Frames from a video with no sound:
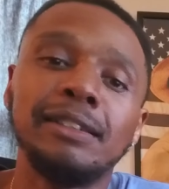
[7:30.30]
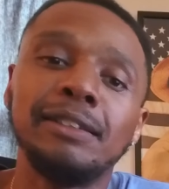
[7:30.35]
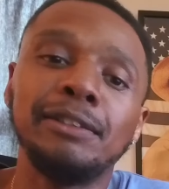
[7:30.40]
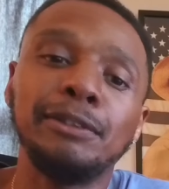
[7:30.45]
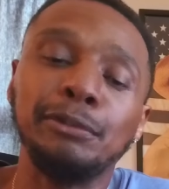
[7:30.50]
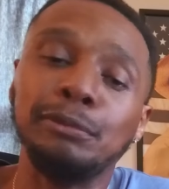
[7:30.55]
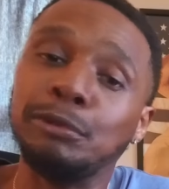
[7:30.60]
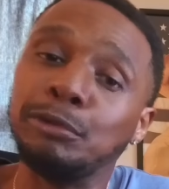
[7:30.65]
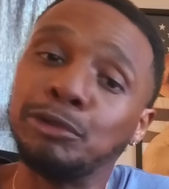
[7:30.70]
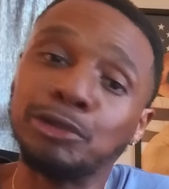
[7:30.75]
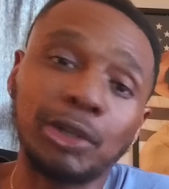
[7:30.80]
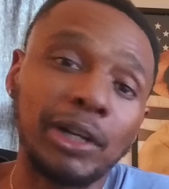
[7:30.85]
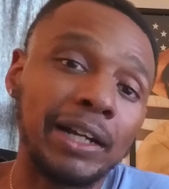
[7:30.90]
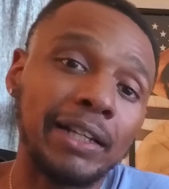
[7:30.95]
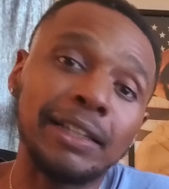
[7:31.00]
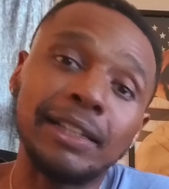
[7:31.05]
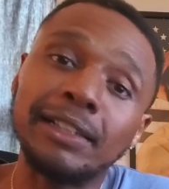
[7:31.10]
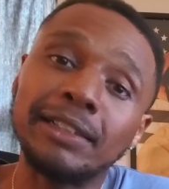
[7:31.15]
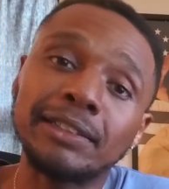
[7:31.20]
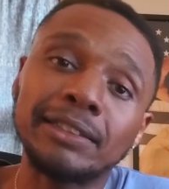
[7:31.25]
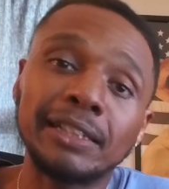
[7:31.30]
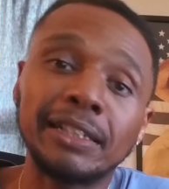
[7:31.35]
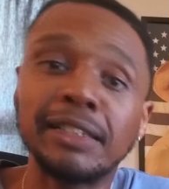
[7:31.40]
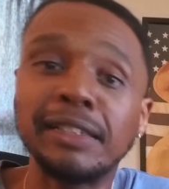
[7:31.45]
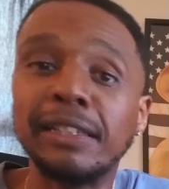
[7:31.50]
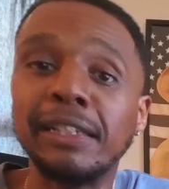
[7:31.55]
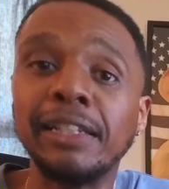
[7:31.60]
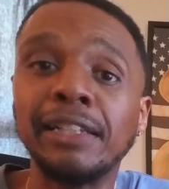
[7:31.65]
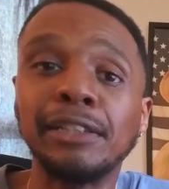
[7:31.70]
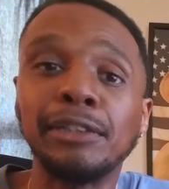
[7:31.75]
you try these
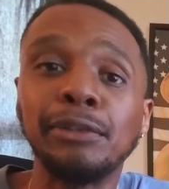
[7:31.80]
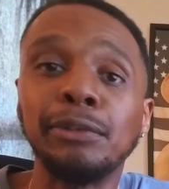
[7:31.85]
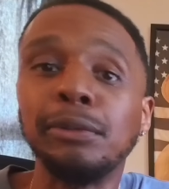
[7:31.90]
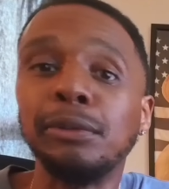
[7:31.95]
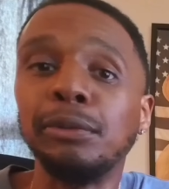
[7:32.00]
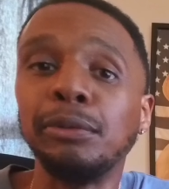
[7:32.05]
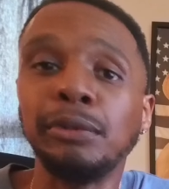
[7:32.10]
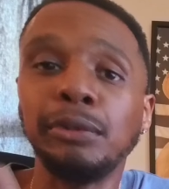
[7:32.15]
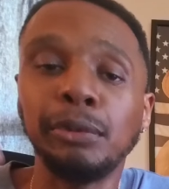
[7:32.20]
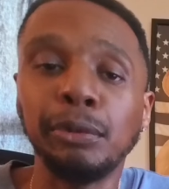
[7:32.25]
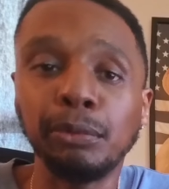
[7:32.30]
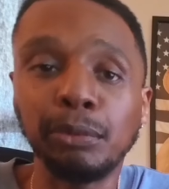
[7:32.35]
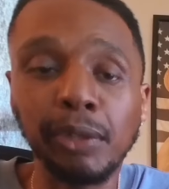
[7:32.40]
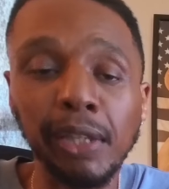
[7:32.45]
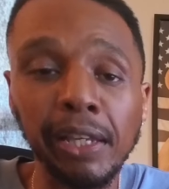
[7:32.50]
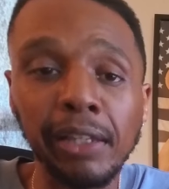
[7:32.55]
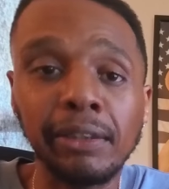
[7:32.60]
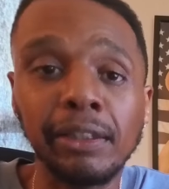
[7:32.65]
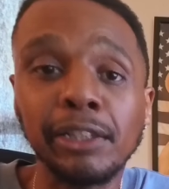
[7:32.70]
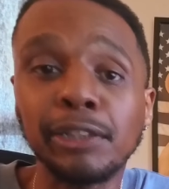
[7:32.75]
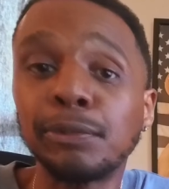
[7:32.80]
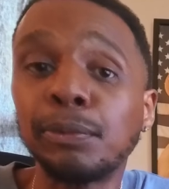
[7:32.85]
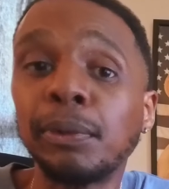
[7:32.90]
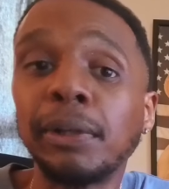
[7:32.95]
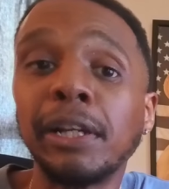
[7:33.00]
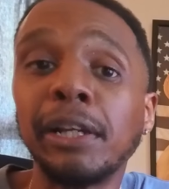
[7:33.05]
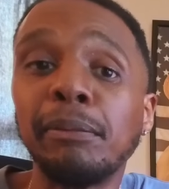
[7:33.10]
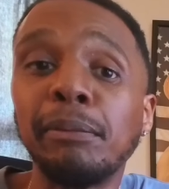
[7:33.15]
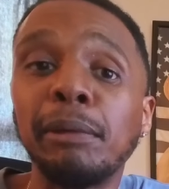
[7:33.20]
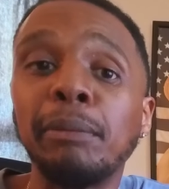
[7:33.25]
techniques, you think this
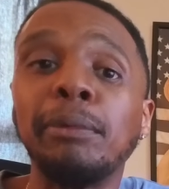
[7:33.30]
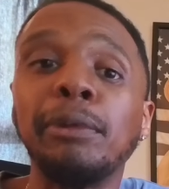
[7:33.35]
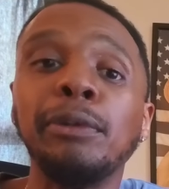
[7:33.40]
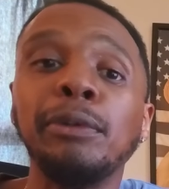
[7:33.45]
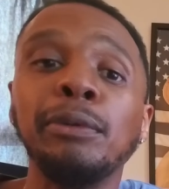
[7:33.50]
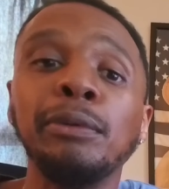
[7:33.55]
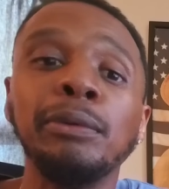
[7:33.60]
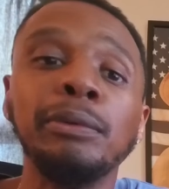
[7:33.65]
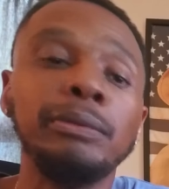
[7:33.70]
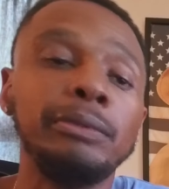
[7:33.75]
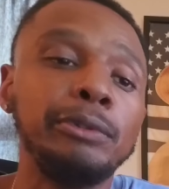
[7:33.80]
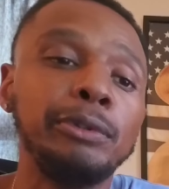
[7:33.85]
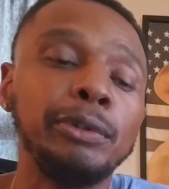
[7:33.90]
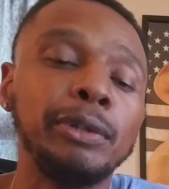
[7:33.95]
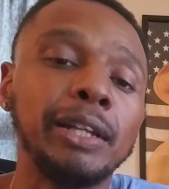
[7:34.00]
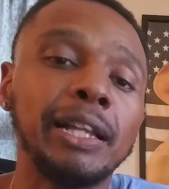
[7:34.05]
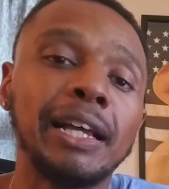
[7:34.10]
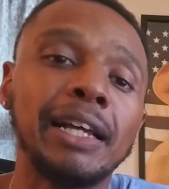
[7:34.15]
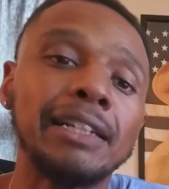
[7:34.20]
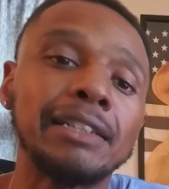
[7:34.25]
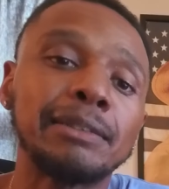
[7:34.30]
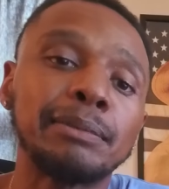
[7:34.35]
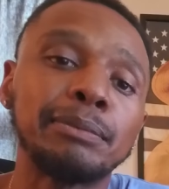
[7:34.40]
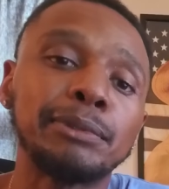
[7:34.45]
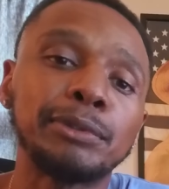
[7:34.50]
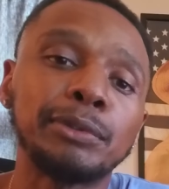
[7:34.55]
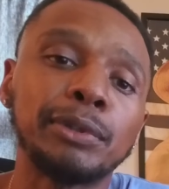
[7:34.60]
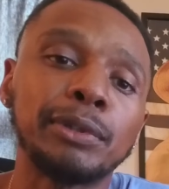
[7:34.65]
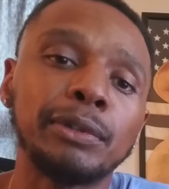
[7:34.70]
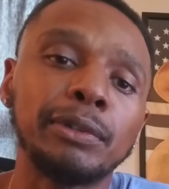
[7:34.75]
way, maybe you utilize some
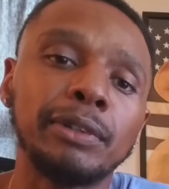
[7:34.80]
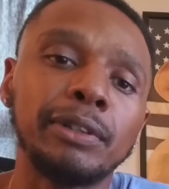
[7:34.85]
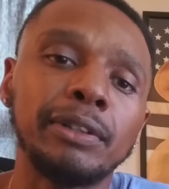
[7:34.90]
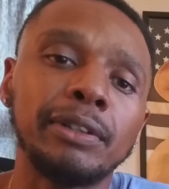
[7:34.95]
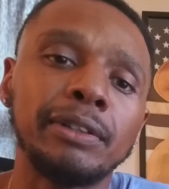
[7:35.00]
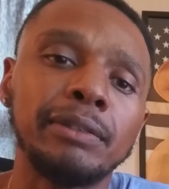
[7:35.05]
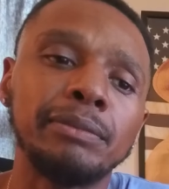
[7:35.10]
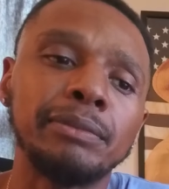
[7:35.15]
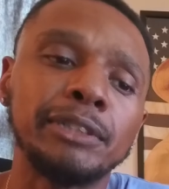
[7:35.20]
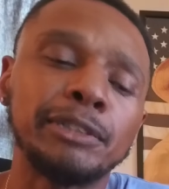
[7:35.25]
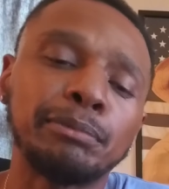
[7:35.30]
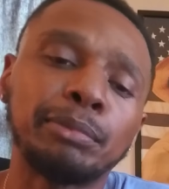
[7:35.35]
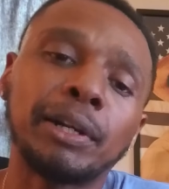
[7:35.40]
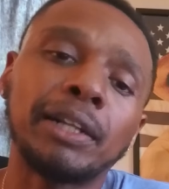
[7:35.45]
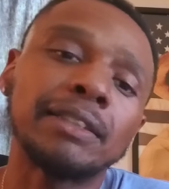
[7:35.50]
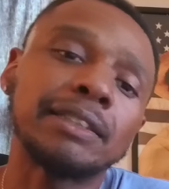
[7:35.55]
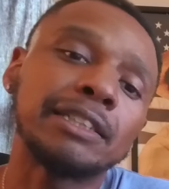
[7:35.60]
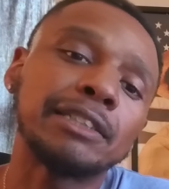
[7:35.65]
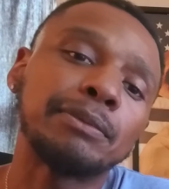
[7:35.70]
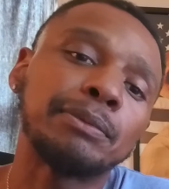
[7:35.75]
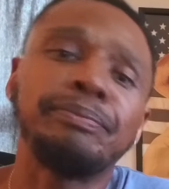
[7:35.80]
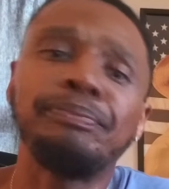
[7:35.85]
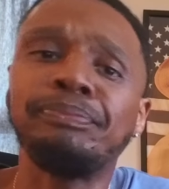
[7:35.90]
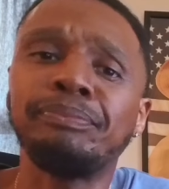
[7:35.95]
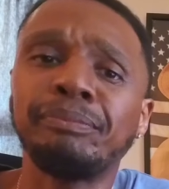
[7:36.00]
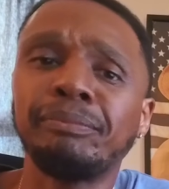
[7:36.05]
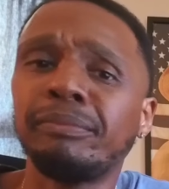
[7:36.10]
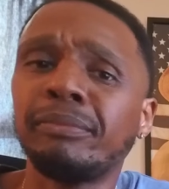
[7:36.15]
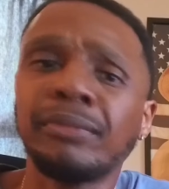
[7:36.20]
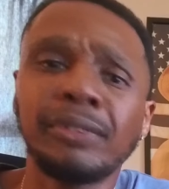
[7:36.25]
sort of this process,
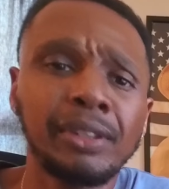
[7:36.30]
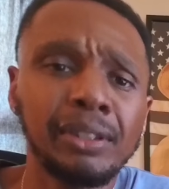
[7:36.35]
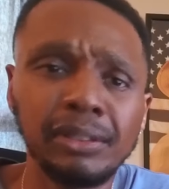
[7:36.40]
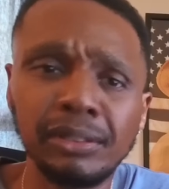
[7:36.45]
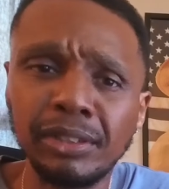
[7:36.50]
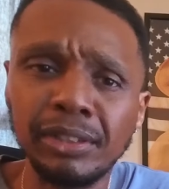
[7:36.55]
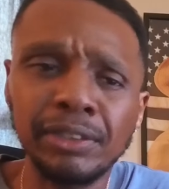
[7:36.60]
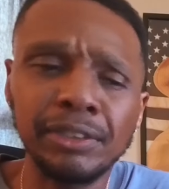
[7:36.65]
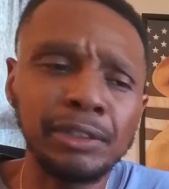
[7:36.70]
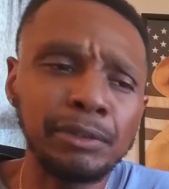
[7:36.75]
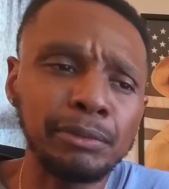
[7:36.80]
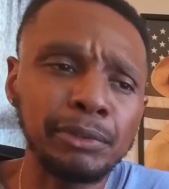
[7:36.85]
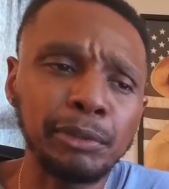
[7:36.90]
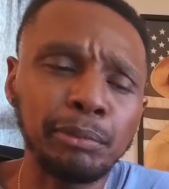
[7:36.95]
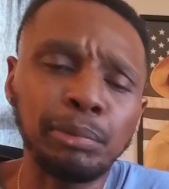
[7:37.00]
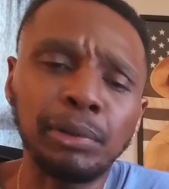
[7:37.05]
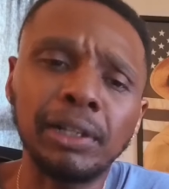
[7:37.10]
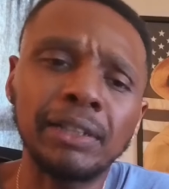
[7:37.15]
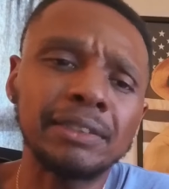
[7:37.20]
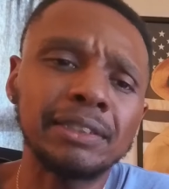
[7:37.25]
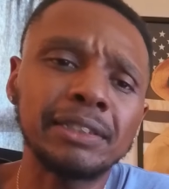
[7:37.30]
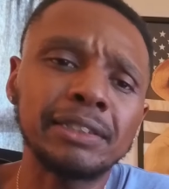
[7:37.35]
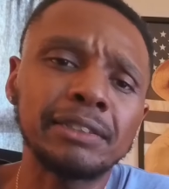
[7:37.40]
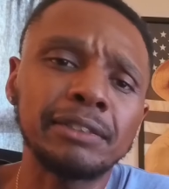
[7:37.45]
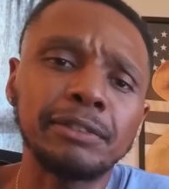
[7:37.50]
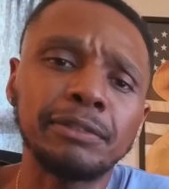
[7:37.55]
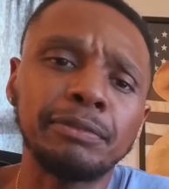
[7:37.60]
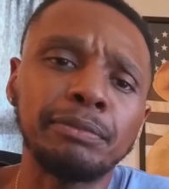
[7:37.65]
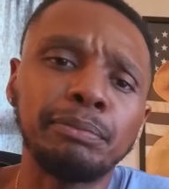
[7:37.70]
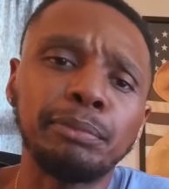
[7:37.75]
just your process
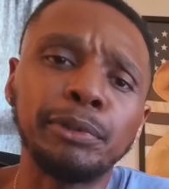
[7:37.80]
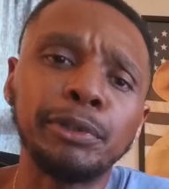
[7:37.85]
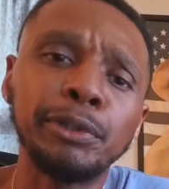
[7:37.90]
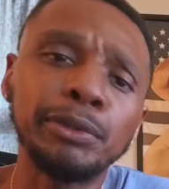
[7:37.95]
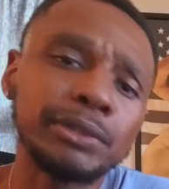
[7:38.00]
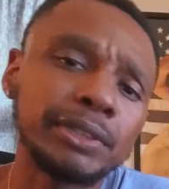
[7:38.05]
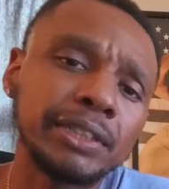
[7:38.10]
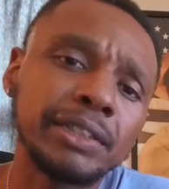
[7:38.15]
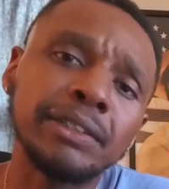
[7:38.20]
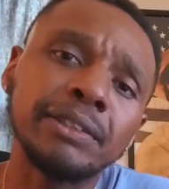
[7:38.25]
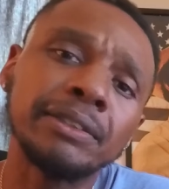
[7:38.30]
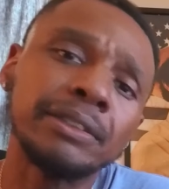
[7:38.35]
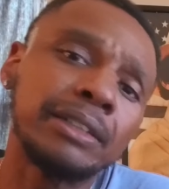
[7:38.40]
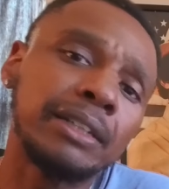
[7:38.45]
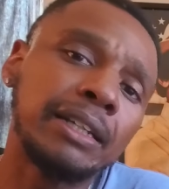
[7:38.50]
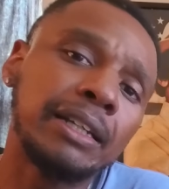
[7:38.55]
of producing.